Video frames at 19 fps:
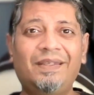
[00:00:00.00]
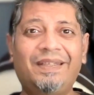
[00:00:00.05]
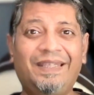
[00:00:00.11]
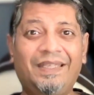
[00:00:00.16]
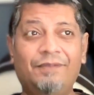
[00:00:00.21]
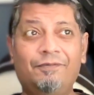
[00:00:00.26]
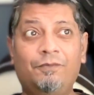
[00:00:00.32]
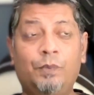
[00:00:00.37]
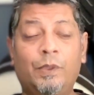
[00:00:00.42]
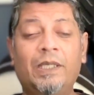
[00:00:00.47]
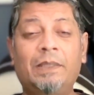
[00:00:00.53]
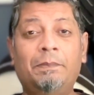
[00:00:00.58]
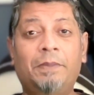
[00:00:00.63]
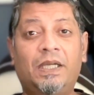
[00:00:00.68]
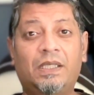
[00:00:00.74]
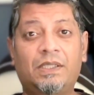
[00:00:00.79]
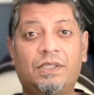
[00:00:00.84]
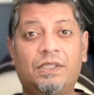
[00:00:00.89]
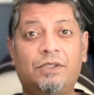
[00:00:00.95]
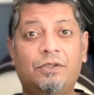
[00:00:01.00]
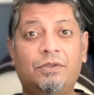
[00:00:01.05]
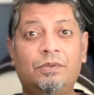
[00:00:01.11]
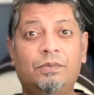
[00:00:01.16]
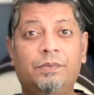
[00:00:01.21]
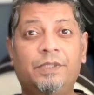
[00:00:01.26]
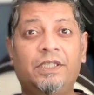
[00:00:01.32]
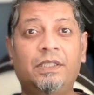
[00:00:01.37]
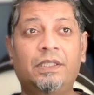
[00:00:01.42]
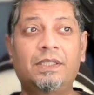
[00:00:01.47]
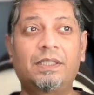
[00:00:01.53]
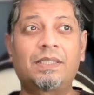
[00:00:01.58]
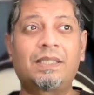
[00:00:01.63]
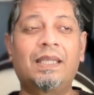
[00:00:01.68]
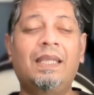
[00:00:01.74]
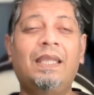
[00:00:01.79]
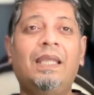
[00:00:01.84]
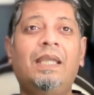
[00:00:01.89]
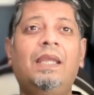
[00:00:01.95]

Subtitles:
give while passing two-wheelers.